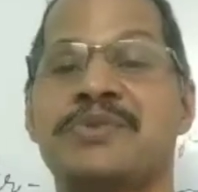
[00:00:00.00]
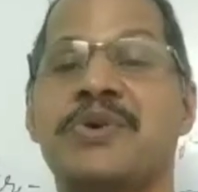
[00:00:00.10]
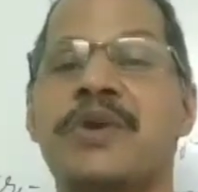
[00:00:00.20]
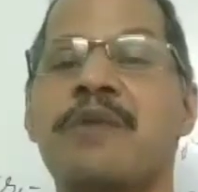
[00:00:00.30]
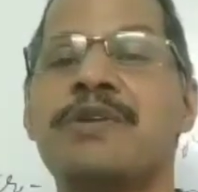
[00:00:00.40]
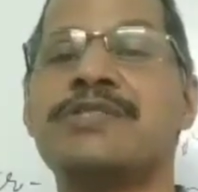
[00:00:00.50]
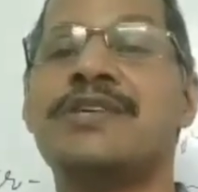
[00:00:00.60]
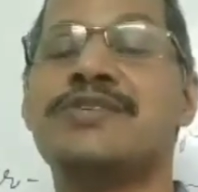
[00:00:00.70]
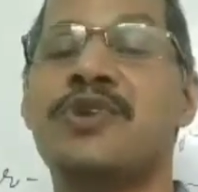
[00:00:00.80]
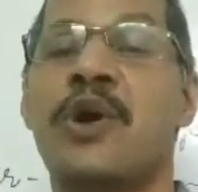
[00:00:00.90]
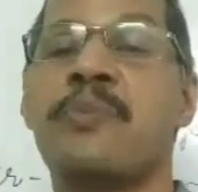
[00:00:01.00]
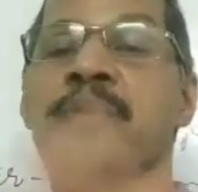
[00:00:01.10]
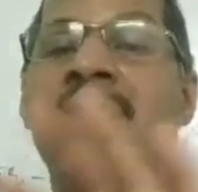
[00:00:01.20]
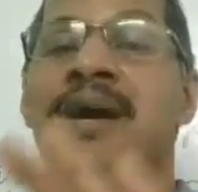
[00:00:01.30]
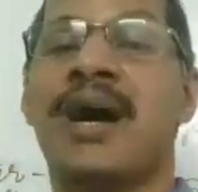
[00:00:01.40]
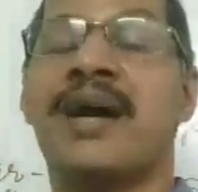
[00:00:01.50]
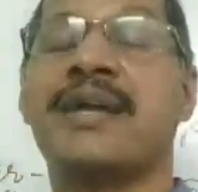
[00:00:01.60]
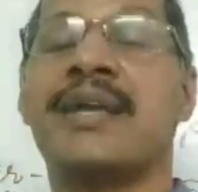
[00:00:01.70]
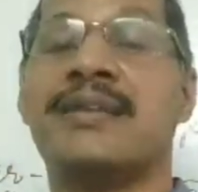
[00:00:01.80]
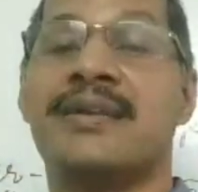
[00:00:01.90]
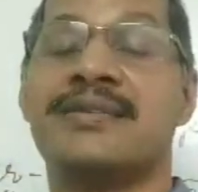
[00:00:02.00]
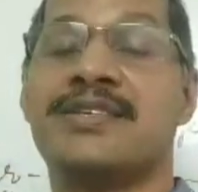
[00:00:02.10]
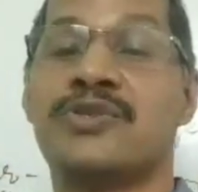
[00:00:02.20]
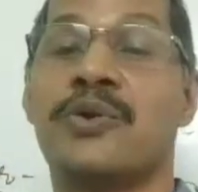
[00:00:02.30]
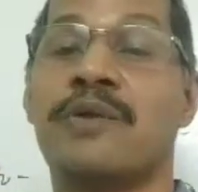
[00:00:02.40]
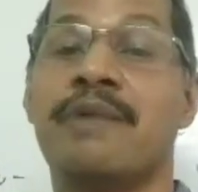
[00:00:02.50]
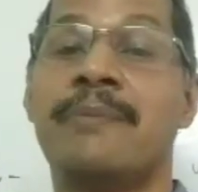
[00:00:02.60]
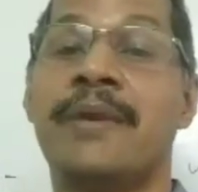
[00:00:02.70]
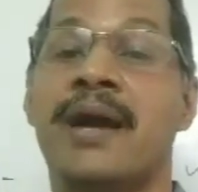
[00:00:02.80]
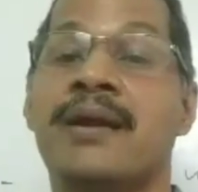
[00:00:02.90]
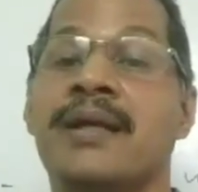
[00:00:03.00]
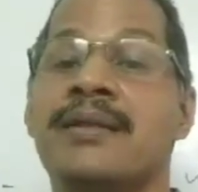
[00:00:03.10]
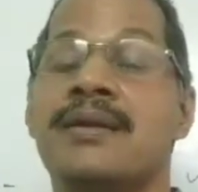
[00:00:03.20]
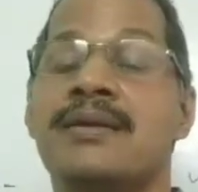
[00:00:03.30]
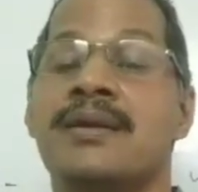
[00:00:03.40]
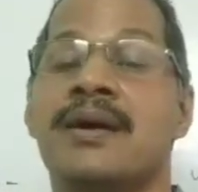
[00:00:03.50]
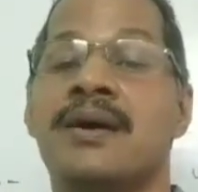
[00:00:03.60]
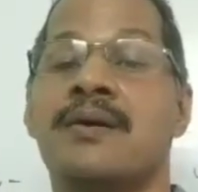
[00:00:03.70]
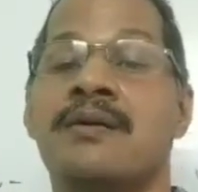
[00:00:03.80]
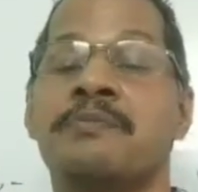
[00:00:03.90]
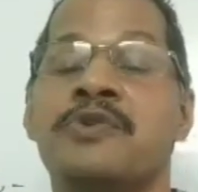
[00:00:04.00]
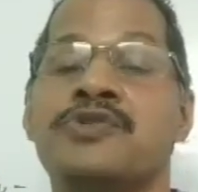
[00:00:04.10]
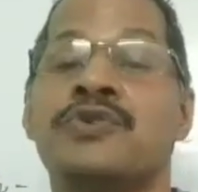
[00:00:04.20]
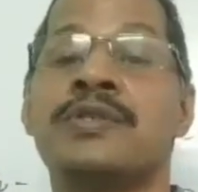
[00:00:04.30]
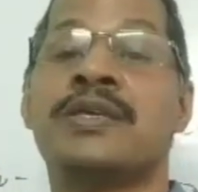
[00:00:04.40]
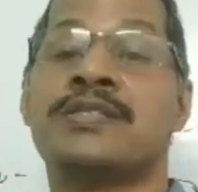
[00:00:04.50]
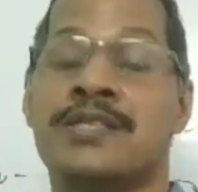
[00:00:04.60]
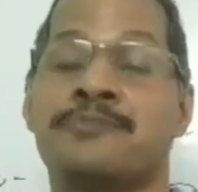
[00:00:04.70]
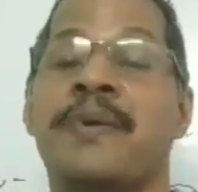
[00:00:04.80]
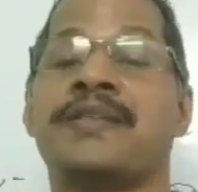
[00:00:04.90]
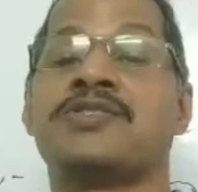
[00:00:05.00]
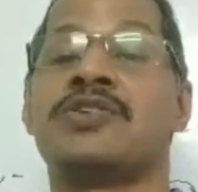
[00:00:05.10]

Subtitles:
So he will just stop unended. The story will be unended, almost on the suspense.